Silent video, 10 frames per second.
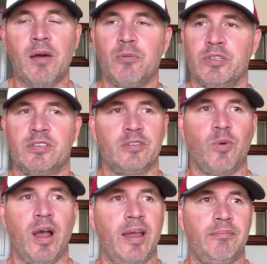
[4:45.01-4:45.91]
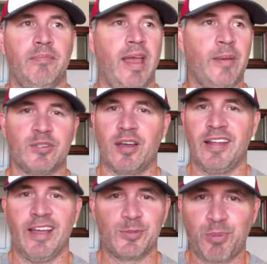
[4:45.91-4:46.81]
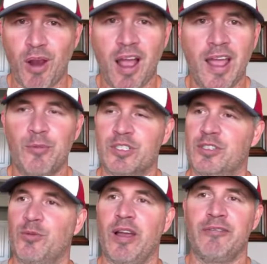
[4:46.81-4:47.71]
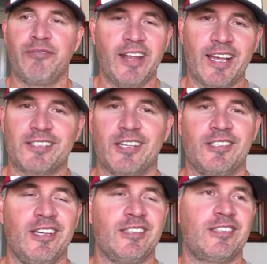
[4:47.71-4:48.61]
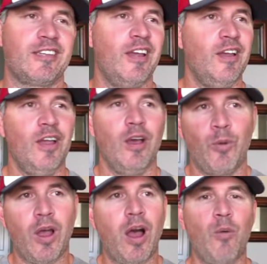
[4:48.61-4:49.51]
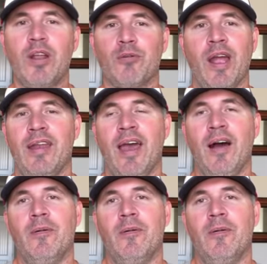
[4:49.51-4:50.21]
which is why Amazon has Prime, which is why FedEx exists. We all want it right now.